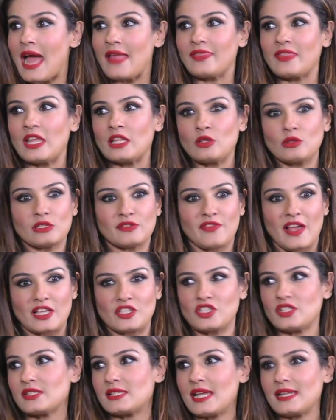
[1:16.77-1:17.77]
And then those
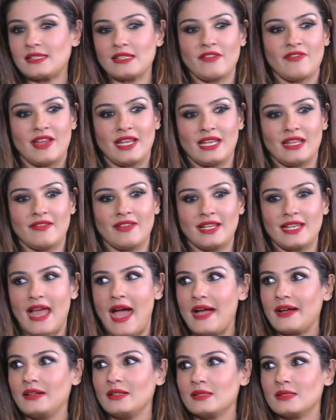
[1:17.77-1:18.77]
fashion sites are waiting with
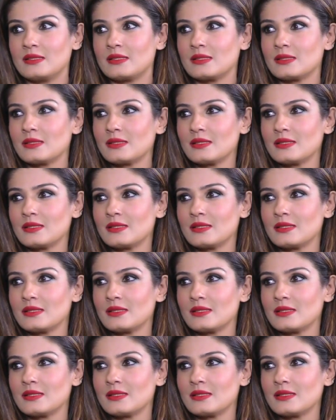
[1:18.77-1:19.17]
daggers.